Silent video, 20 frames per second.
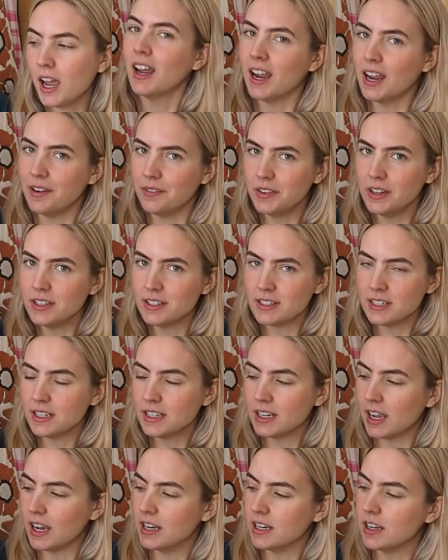I haven't seen
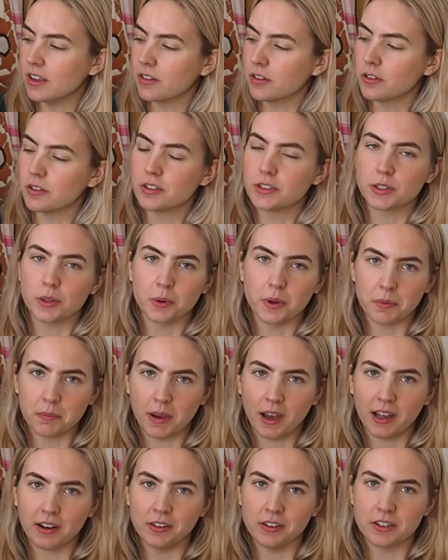any other sewing
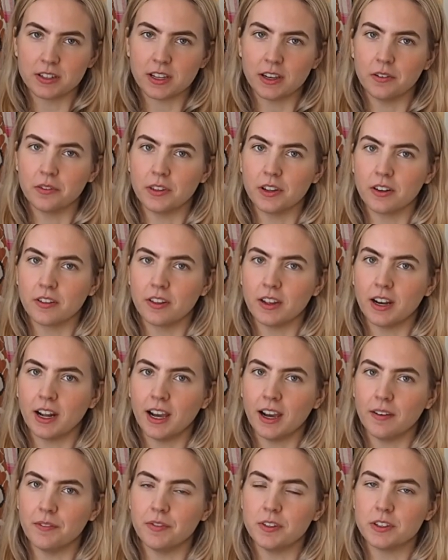patterns out there that
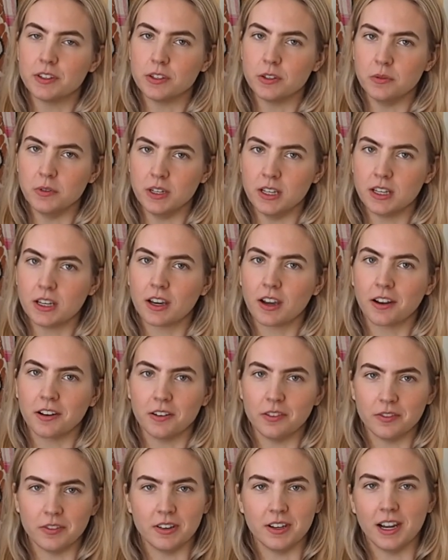have this unique kind
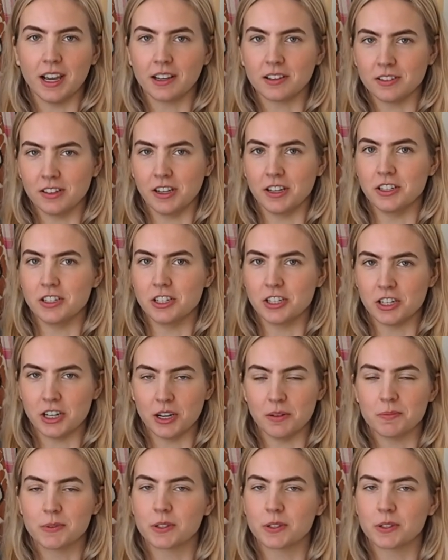of neckline shape.